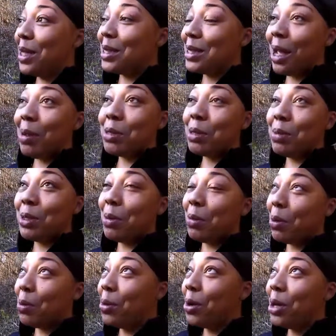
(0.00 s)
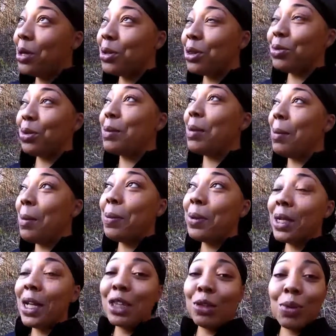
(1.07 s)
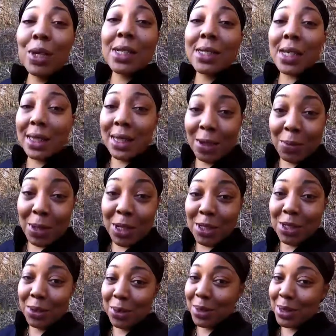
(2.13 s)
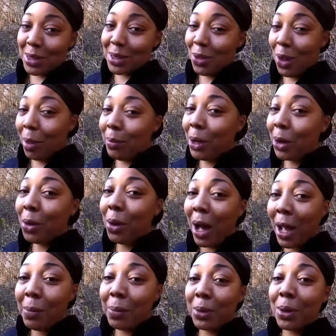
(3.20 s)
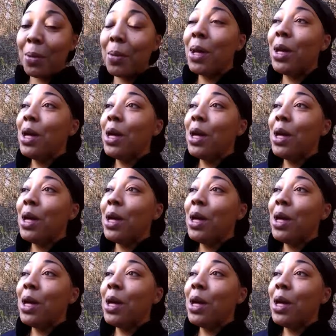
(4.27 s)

time should be number 1 or 3. But I'm gonna put it at 3 because I think we can do this. So I'm not gonna hype it up.